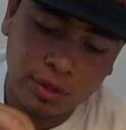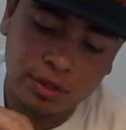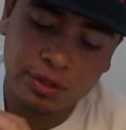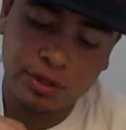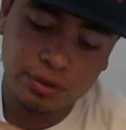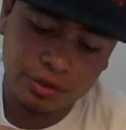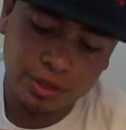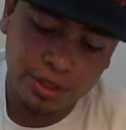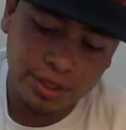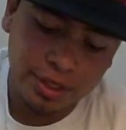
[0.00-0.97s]
to the
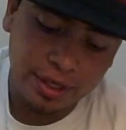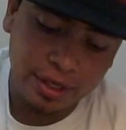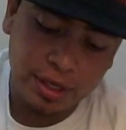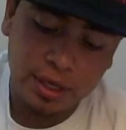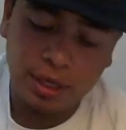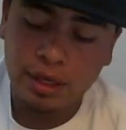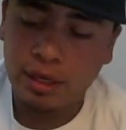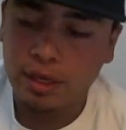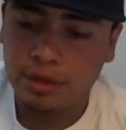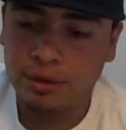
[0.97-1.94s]
ocean yet,
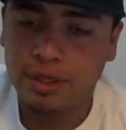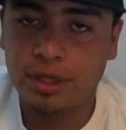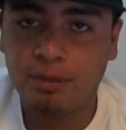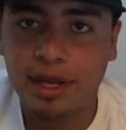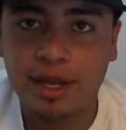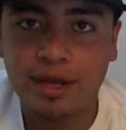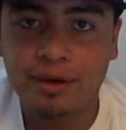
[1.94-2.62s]
or in the bay,